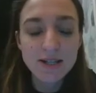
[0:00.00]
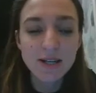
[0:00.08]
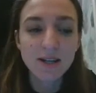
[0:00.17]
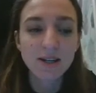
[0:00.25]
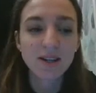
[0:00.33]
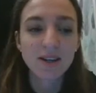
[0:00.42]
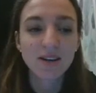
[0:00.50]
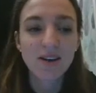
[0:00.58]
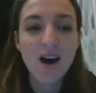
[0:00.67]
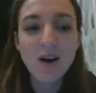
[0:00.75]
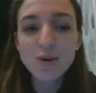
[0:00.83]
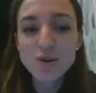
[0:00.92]
uh,
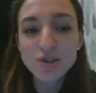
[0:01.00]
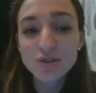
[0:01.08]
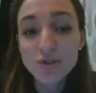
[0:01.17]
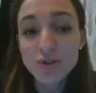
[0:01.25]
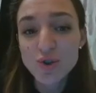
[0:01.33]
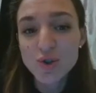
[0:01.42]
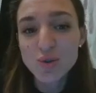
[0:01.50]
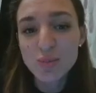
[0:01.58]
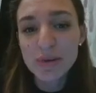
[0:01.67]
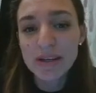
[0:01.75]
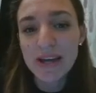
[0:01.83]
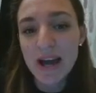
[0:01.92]
how children should
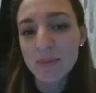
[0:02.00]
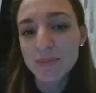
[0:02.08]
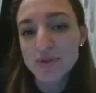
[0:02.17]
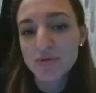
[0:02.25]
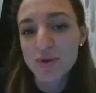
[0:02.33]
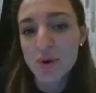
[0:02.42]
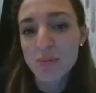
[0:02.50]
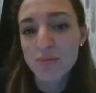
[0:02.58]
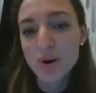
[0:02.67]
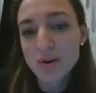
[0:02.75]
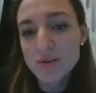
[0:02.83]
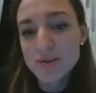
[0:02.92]
be kept from
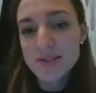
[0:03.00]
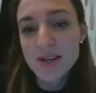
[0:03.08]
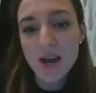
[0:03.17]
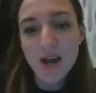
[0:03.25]
birth